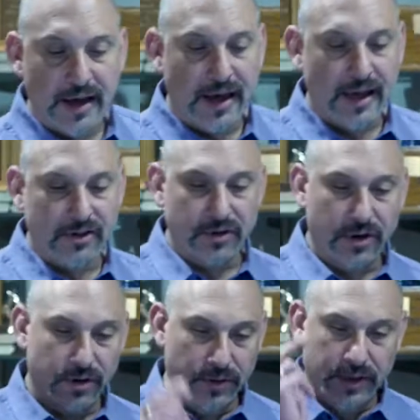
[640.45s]
And
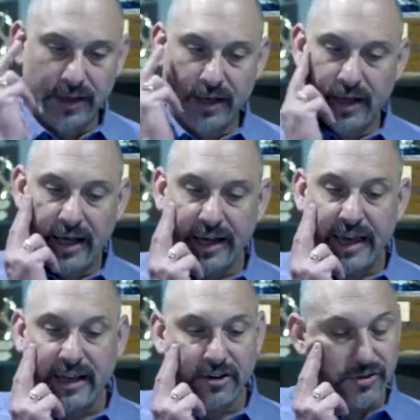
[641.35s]
so,
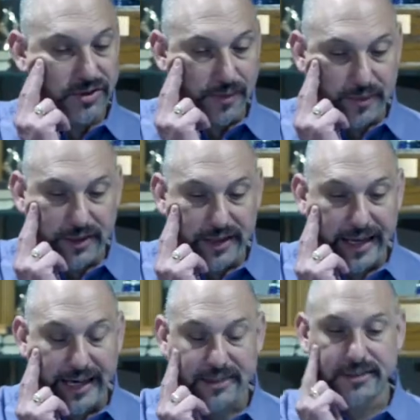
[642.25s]
again, something
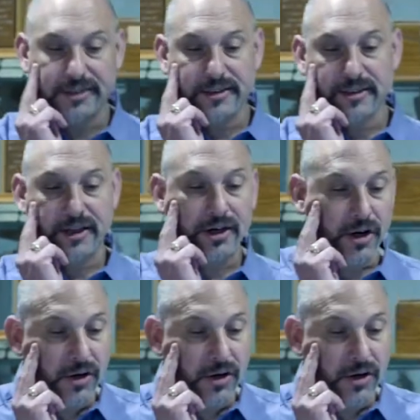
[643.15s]
that, you